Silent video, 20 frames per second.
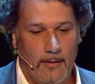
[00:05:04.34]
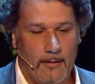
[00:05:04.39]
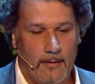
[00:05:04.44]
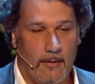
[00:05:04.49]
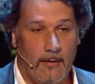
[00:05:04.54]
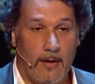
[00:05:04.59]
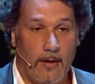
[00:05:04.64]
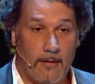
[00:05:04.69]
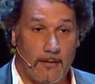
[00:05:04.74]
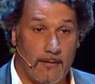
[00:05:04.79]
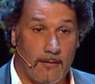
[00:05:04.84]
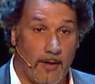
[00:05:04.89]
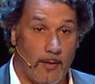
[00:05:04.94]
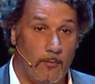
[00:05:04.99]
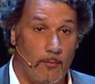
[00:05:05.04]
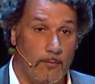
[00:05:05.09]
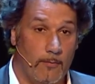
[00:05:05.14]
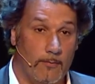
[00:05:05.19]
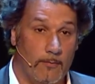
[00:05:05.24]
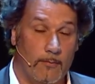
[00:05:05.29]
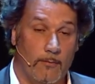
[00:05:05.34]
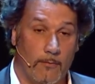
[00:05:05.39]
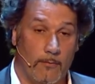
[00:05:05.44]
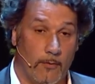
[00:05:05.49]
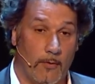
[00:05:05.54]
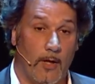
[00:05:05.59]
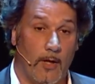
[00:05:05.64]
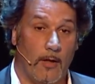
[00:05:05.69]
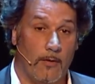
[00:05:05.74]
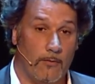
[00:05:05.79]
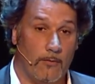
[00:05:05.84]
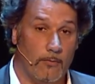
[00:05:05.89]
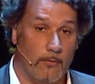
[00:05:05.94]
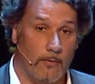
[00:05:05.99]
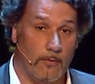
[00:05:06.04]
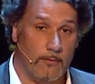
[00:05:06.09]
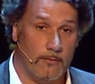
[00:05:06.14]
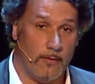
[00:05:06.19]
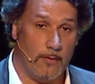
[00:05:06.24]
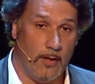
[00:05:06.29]
next step for us
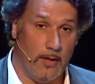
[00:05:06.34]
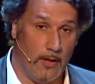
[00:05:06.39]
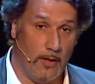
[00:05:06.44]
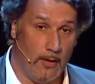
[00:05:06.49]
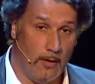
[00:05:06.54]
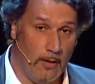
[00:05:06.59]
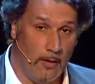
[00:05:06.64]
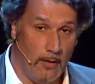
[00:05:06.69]
was really,